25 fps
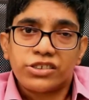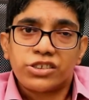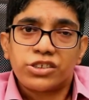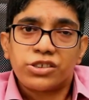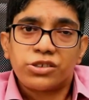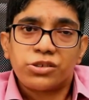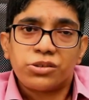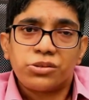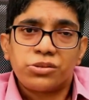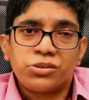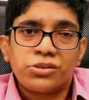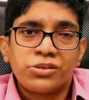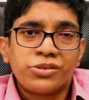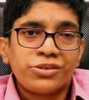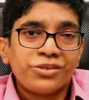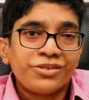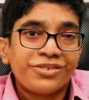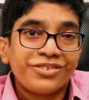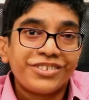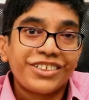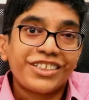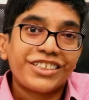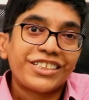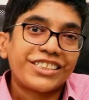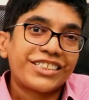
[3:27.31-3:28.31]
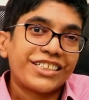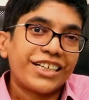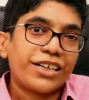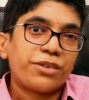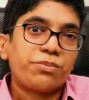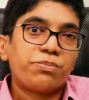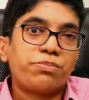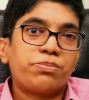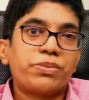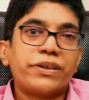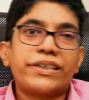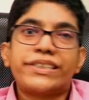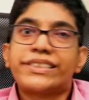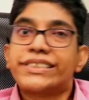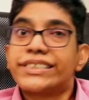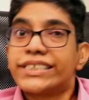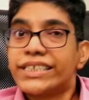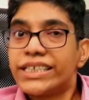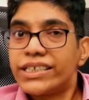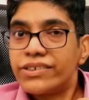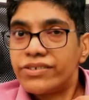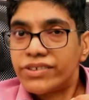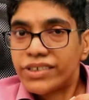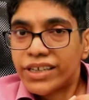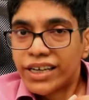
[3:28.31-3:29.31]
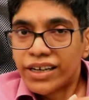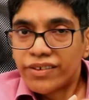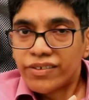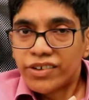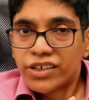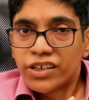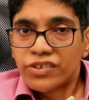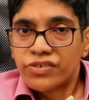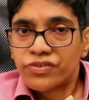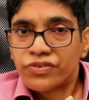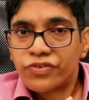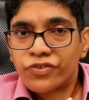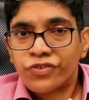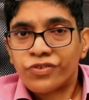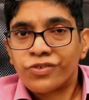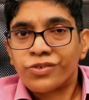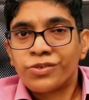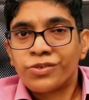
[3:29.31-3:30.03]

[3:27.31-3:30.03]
So there is that perceived level of